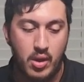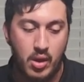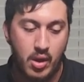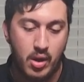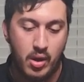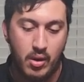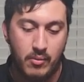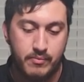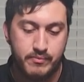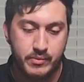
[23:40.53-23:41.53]
uh,
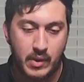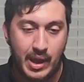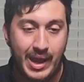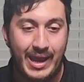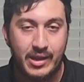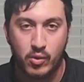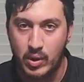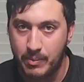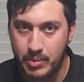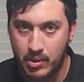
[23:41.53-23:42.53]
hand
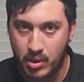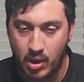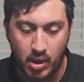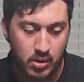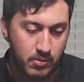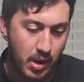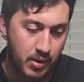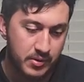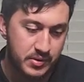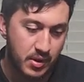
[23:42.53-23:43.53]
grip color
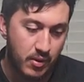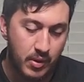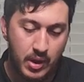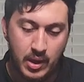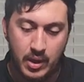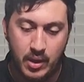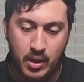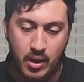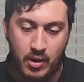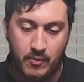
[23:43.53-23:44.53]
model. So,
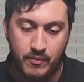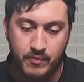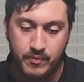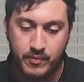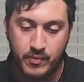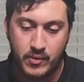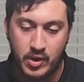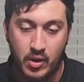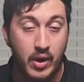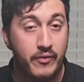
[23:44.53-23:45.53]
um, you
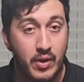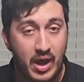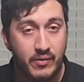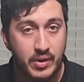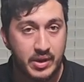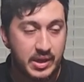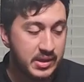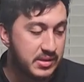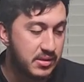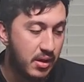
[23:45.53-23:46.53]
know, if you have one of
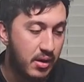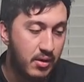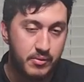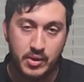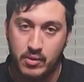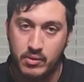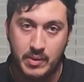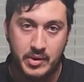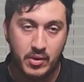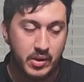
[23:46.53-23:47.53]
these, uh, you know, let
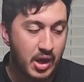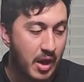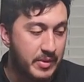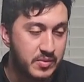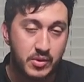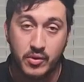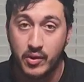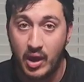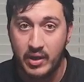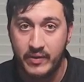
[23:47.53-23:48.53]
me know in the comments what you
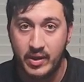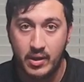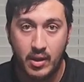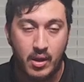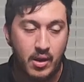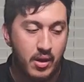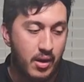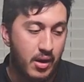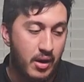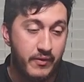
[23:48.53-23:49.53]
thought of it.
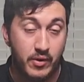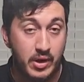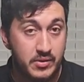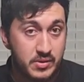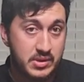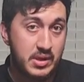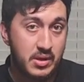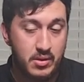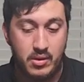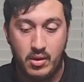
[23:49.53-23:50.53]
Uh, if you're
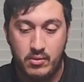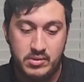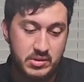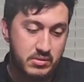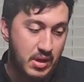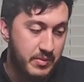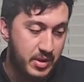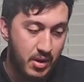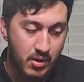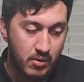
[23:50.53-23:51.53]
interested, you know, just let me
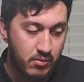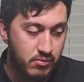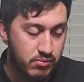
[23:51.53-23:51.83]
know